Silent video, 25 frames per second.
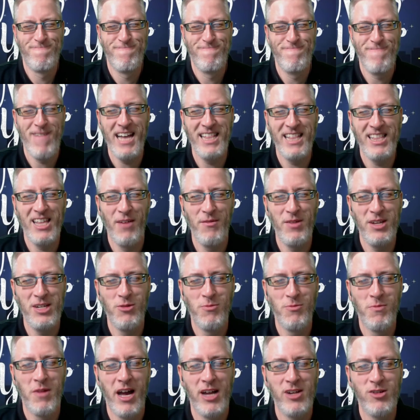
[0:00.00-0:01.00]
I love it too
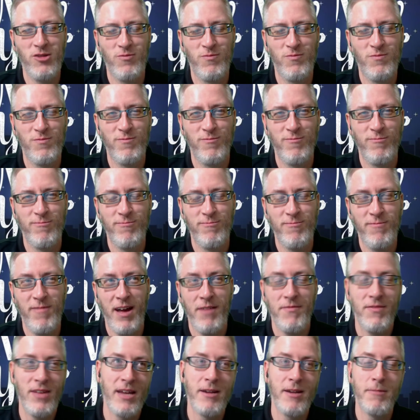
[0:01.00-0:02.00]
much.
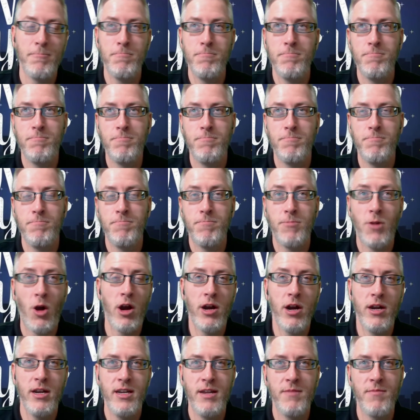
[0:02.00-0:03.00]
I've got a
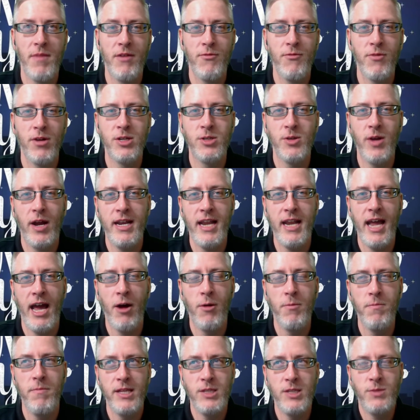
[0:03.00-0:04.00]
carton in my fridge right now.
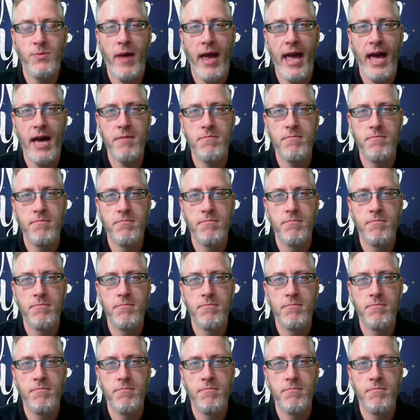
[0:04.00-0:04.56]
It's bad.